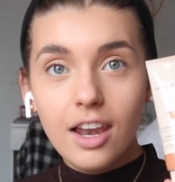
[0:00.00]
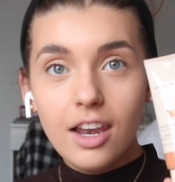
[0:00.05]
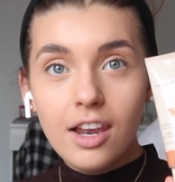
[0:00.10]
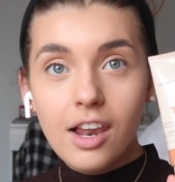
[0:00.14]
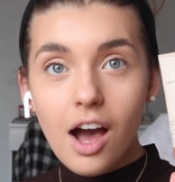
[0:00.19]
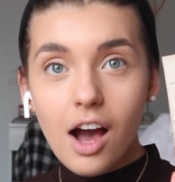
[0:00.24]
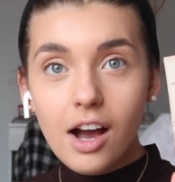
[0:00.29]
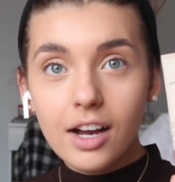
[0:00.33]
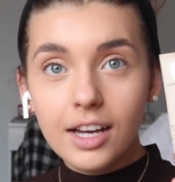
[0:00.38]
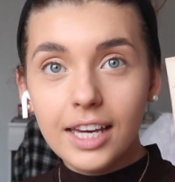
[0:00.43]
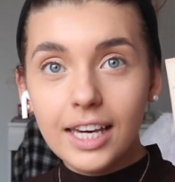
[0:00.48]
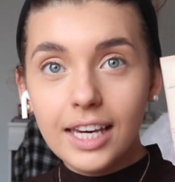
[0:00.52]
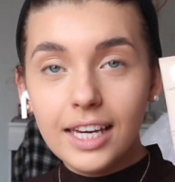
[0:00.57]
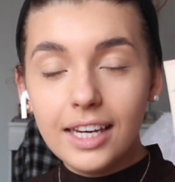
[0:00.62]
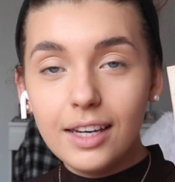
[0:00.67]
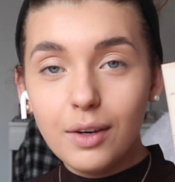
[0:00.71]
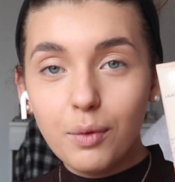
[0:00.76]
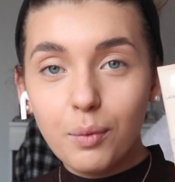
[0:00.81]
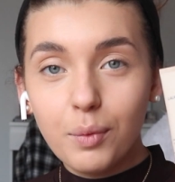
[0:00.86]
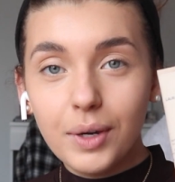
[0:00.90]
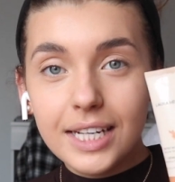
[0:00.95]

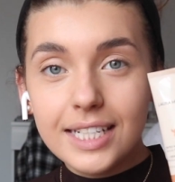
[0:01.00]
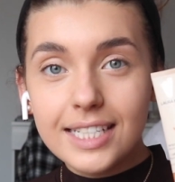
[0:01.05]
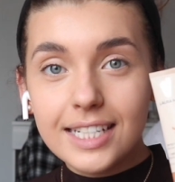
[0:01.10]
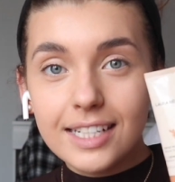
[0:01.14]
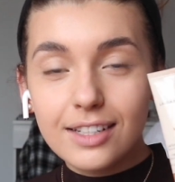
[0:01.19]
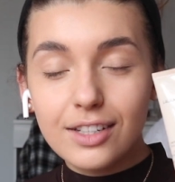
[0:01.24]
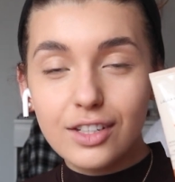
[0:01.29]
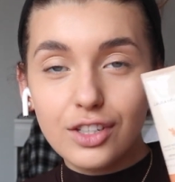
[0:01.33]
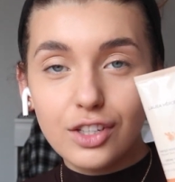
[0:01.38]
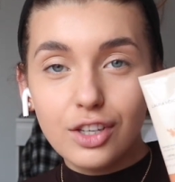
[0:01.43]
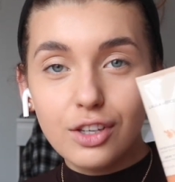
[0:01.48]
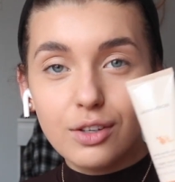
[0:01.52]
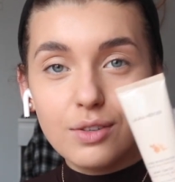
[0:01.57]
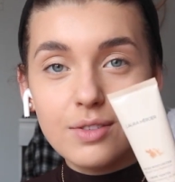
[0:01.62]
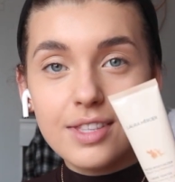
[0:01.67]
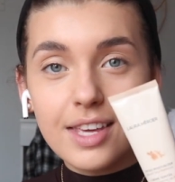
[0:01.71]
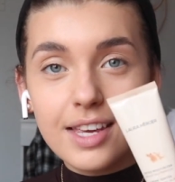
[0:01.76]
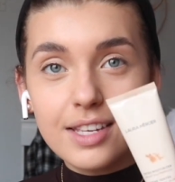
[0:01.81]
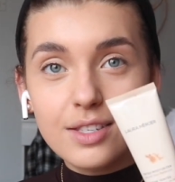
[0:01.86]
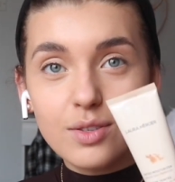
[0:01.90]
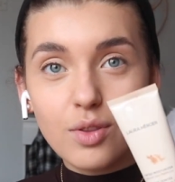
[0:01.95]
Lucky we didn't
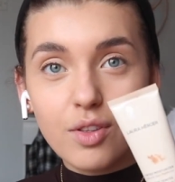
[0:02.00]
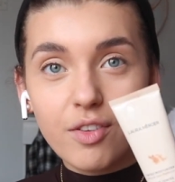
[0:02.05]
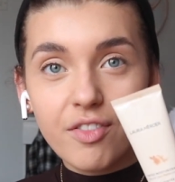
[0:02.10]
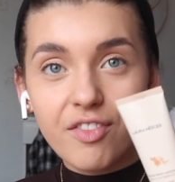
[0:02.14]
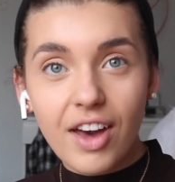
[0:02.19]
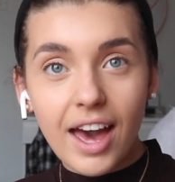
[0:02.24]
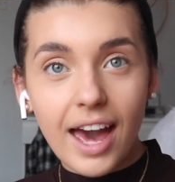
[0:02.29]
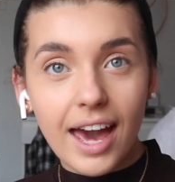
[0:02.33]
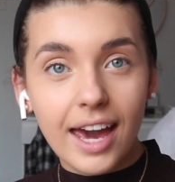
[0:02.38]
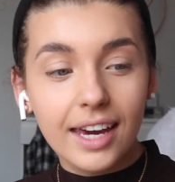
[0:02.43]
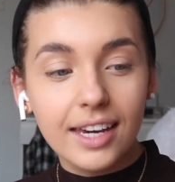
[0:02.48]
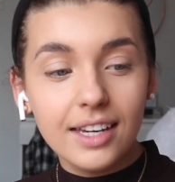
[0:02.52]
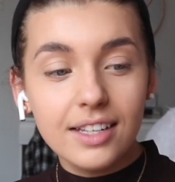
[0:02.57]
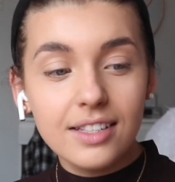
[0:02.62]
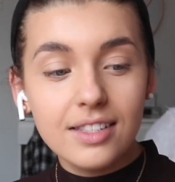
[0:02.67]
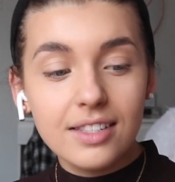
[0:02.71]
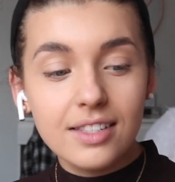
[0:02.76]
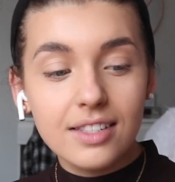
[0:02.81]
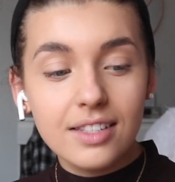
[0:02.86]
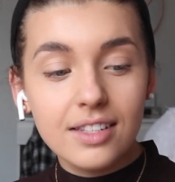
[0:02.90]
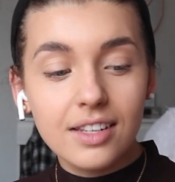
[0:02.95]
use this on the
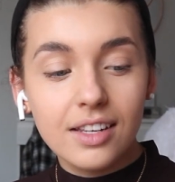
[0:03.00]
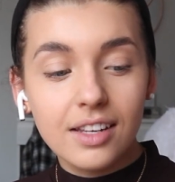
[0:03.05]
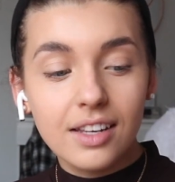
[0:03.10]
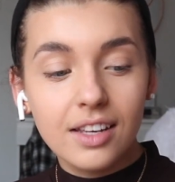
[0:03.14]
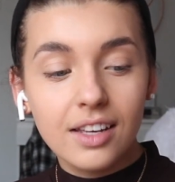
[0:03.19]
face.